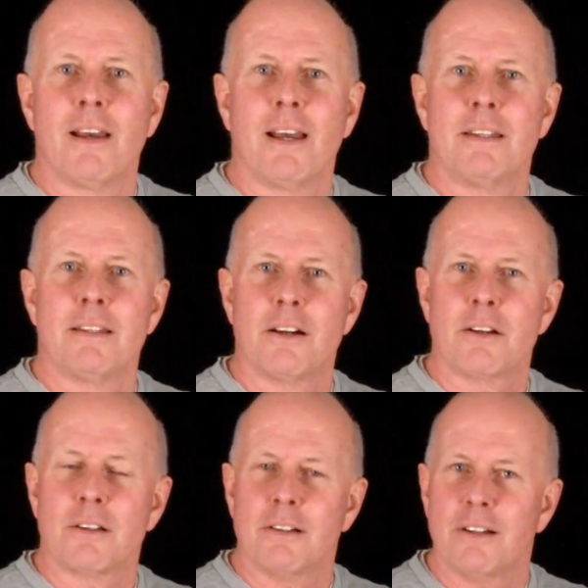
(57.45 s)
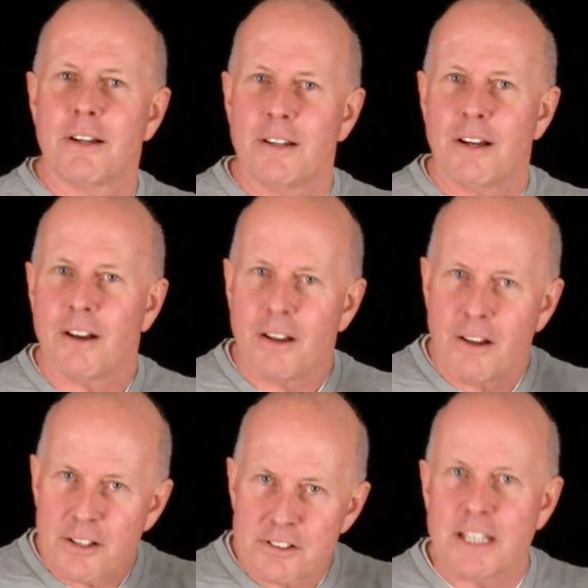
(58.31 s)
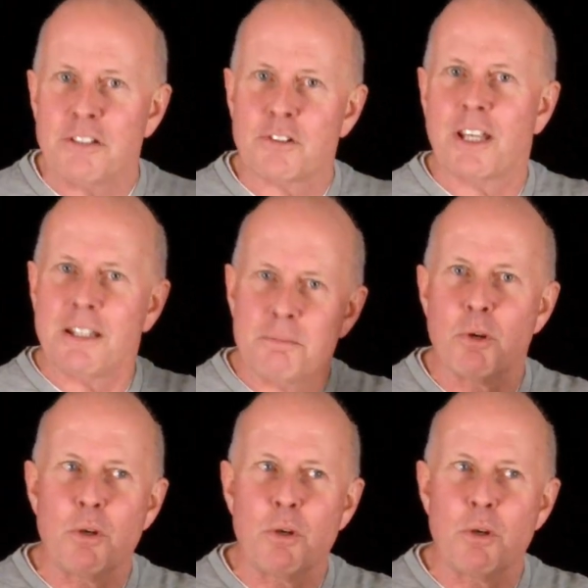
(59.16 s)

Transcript: And I sensed that he'd